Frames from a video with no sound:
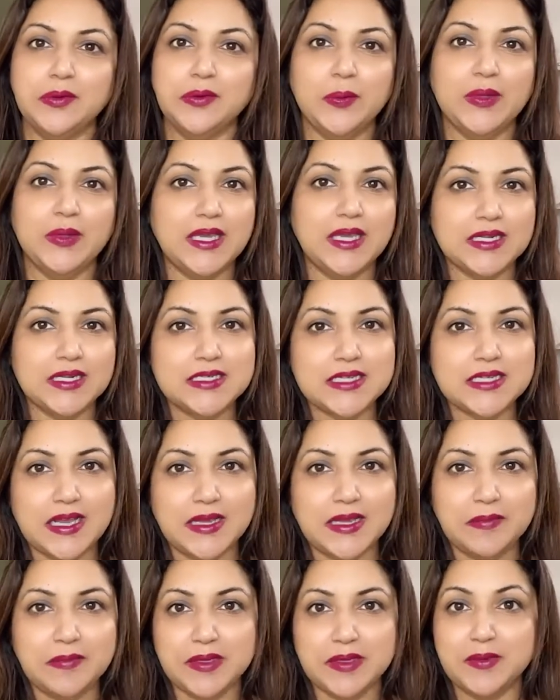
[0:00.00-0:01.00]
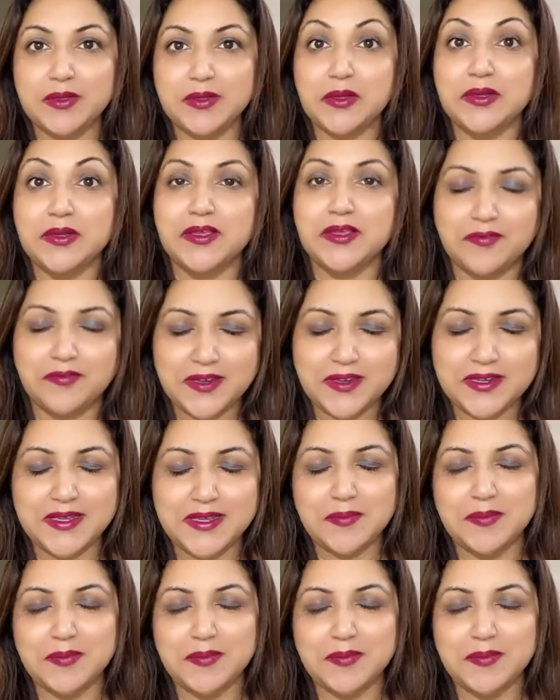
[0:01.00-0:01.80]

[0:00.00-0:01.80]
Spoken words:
we get time, maybe not every day,